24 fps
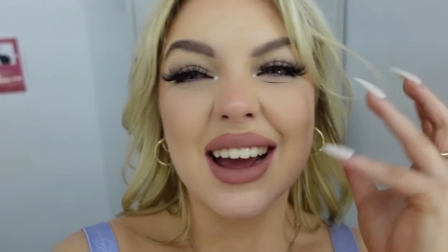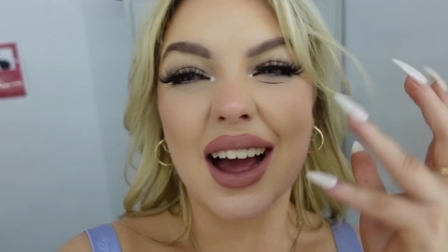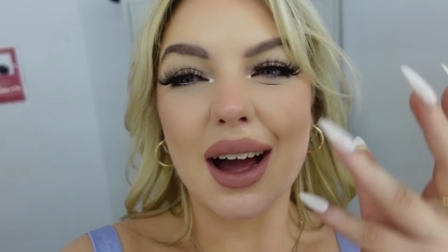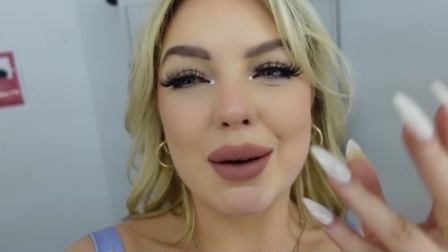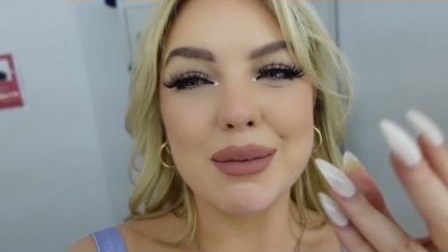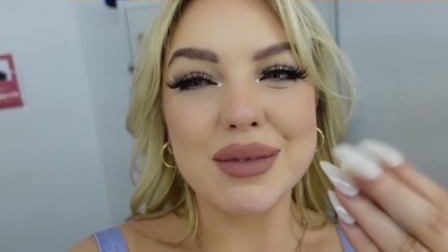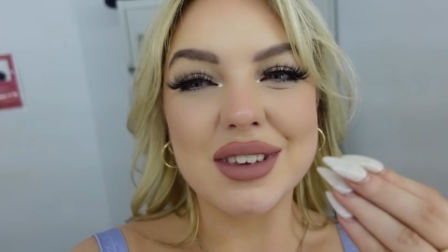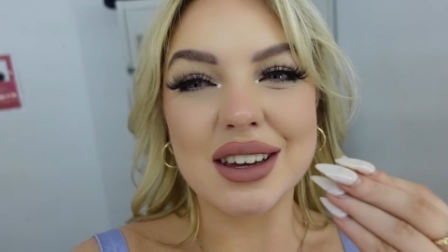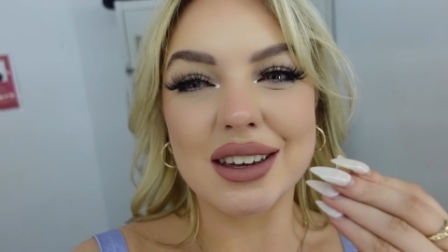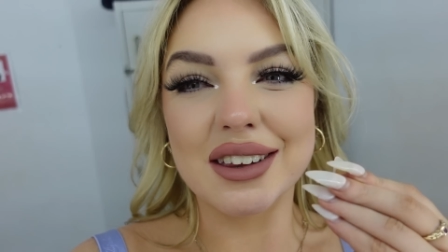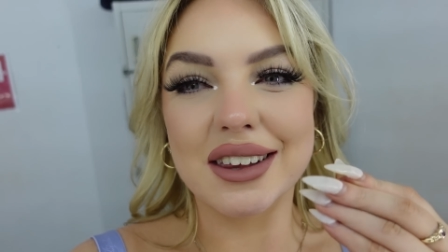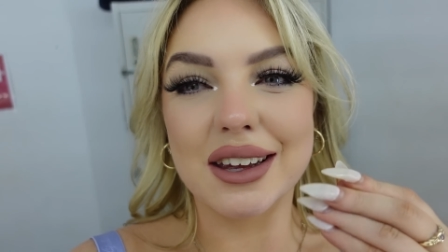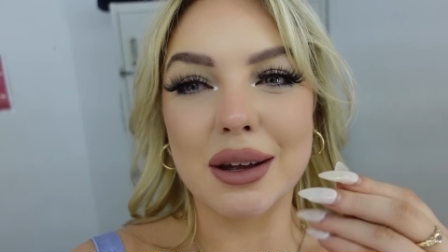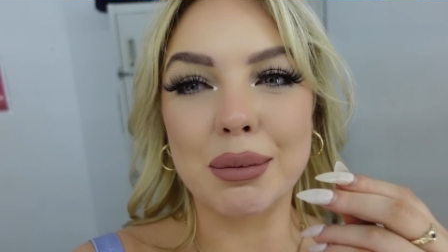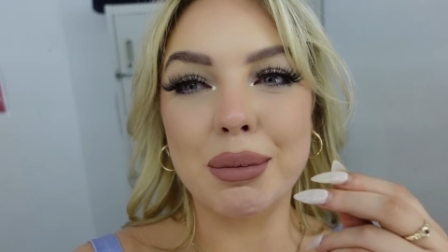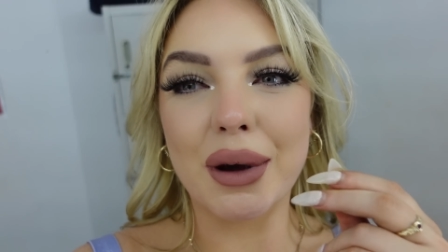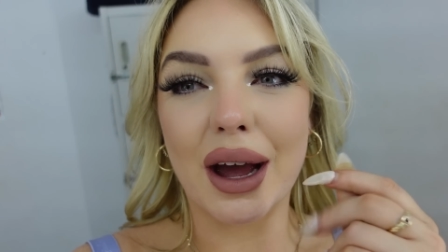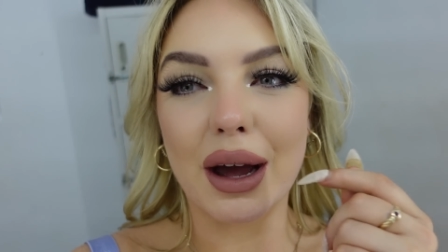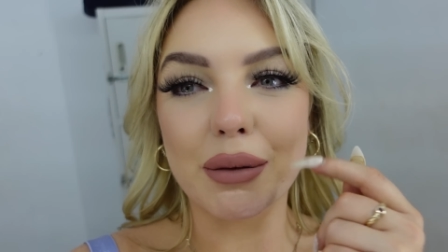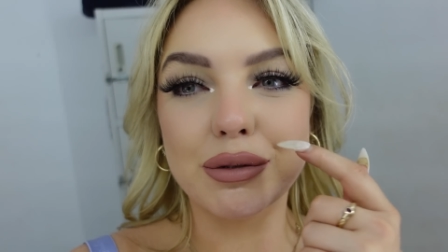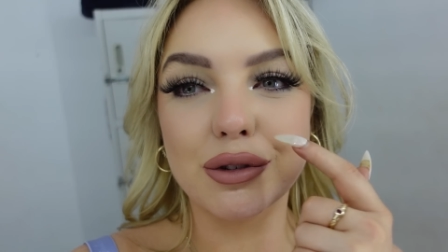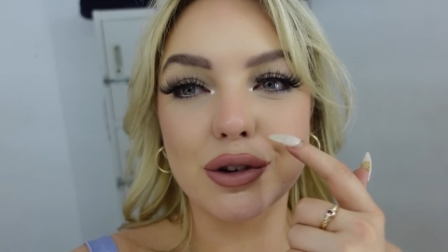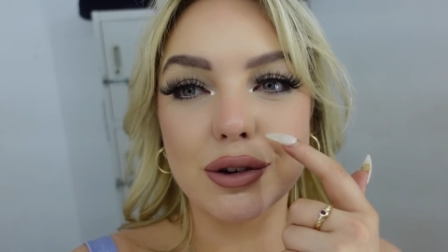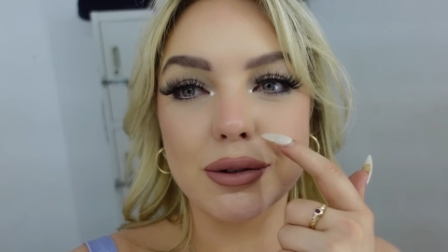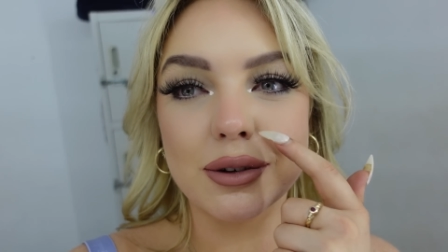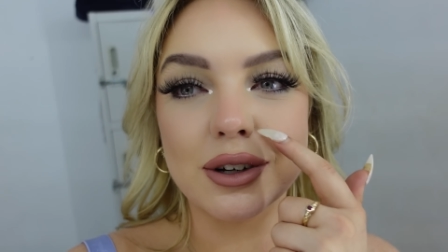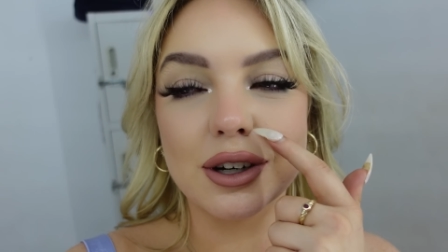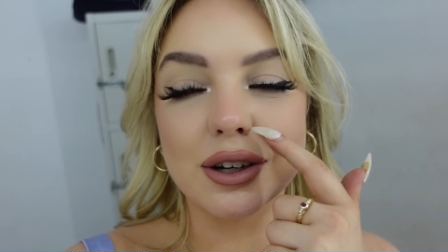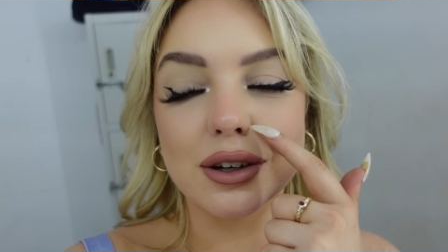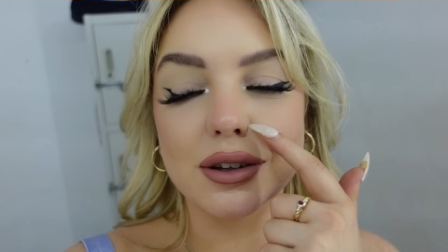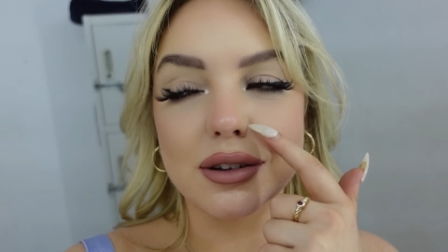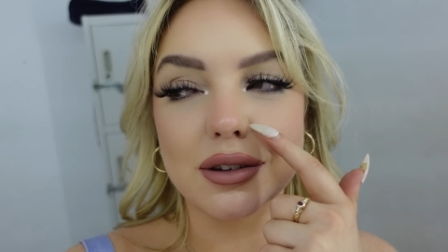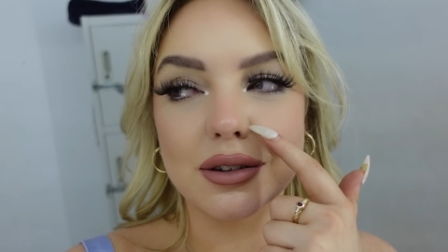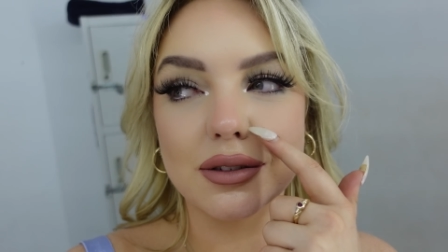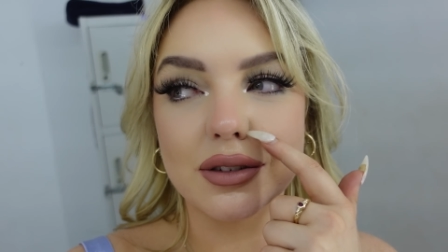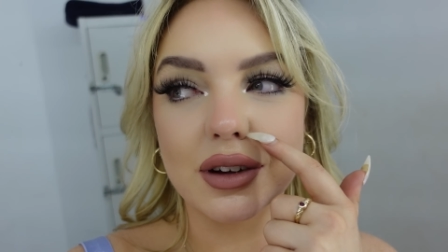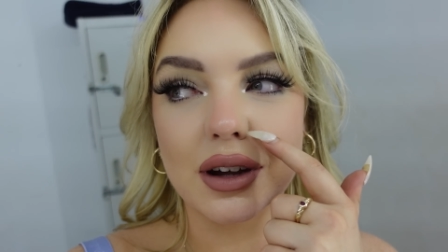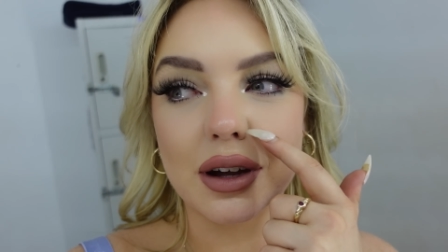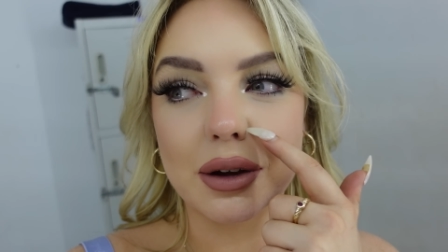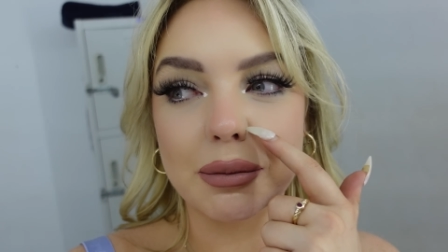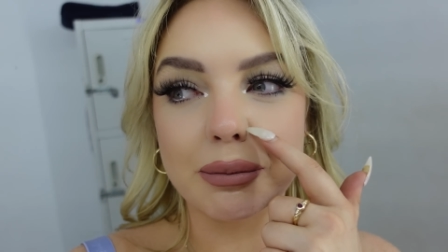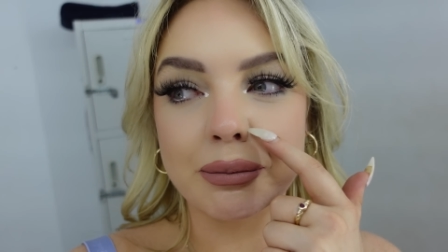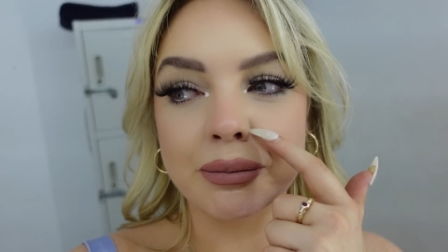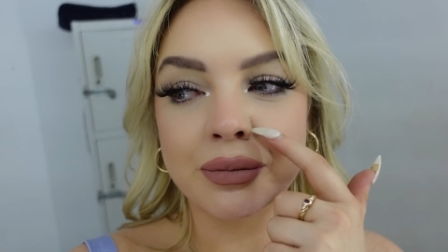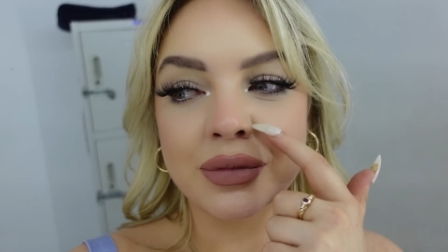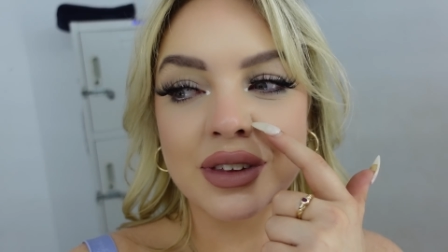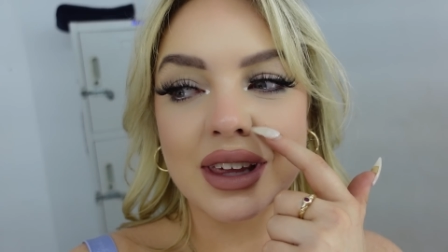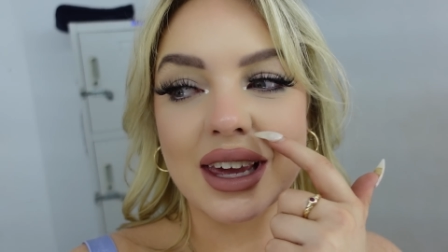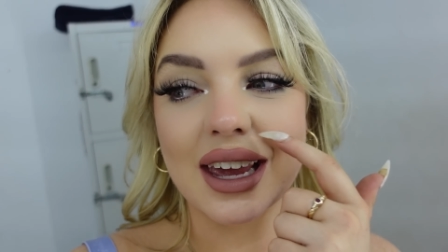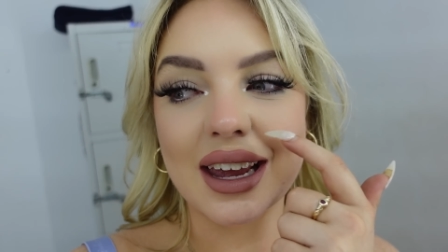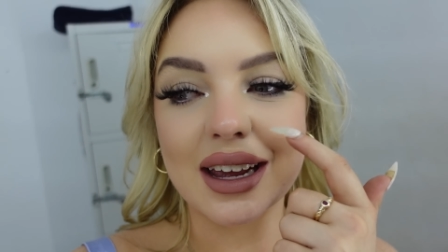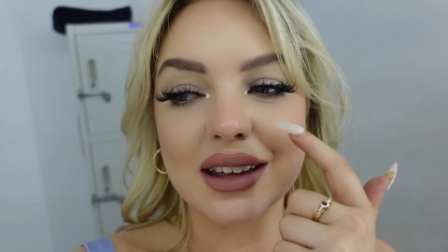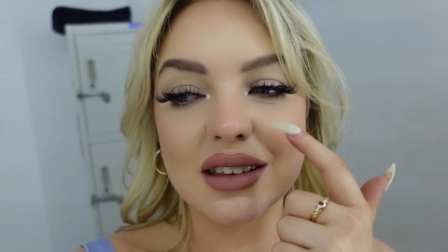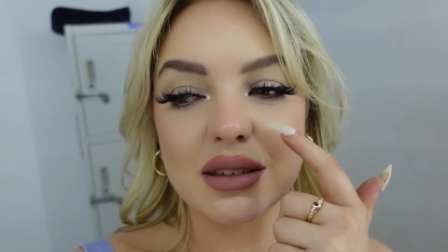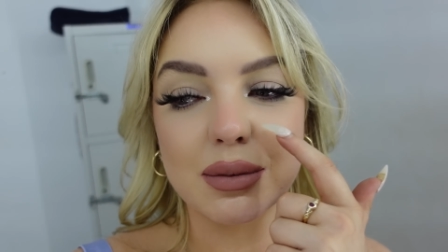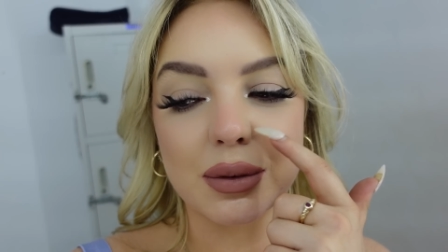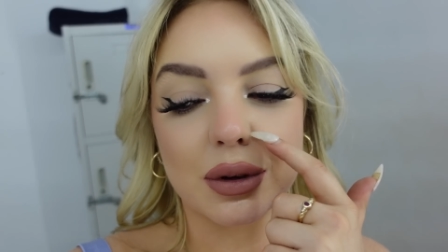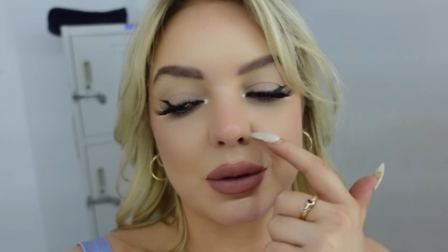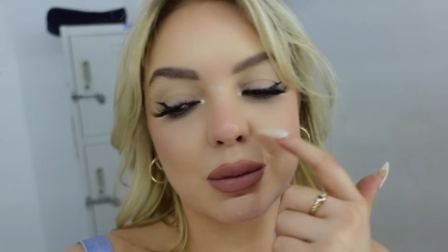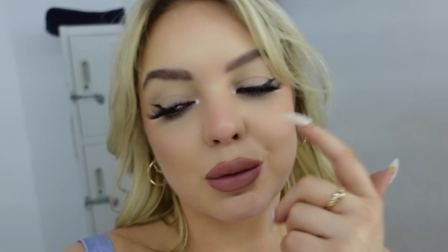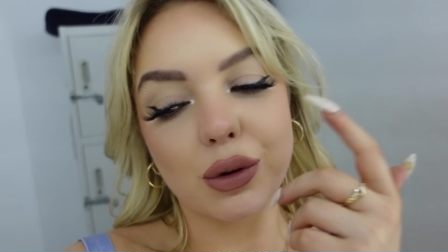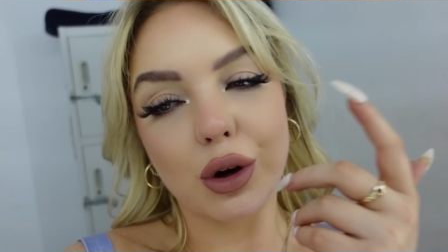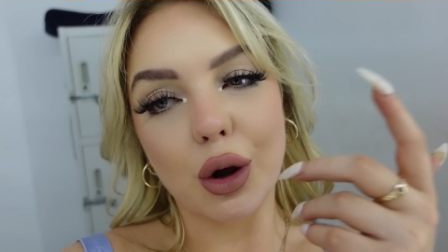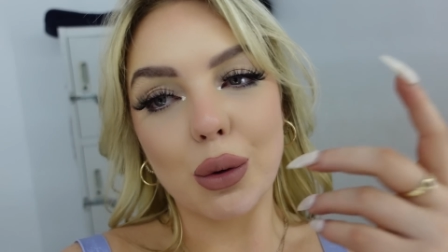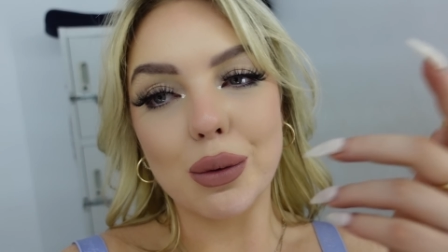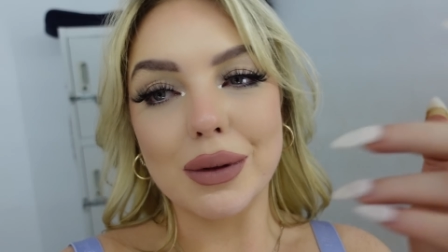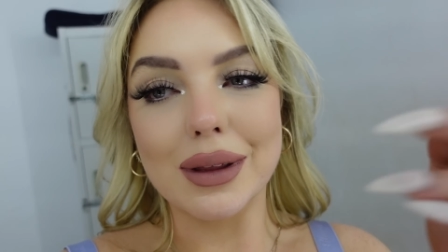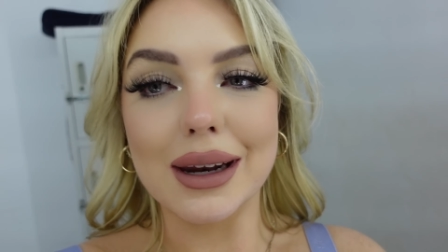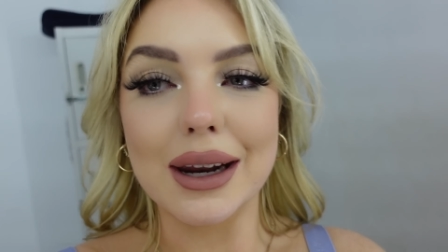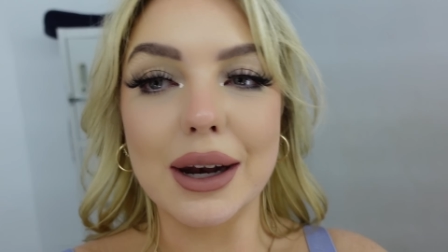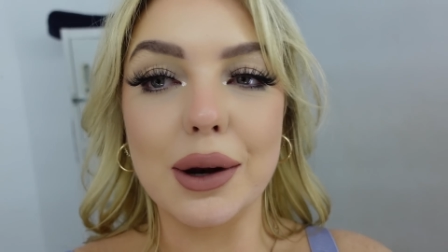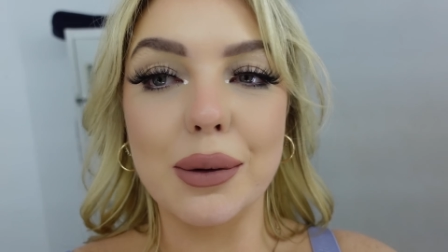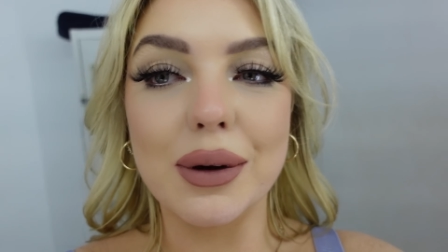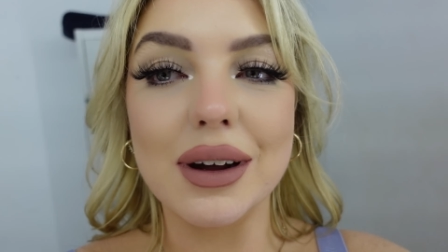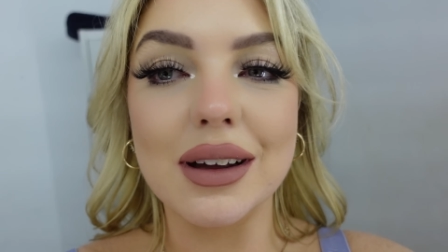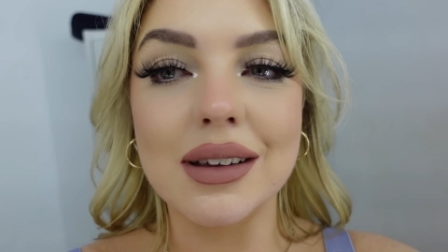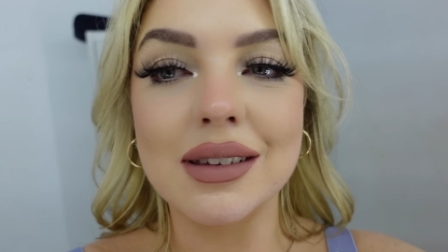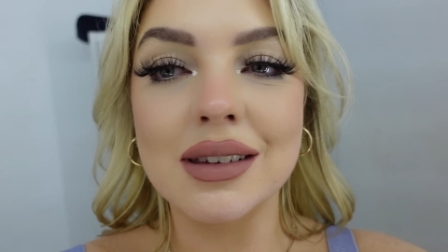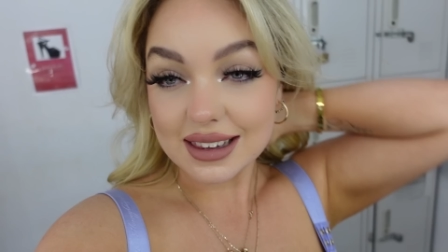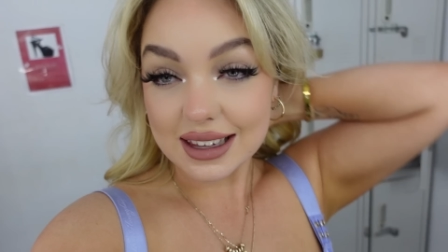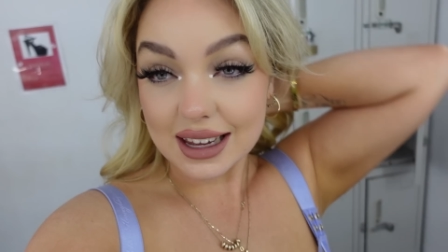I'm sick of the kebab food because of um, Cairns, but we'll go with it anyways.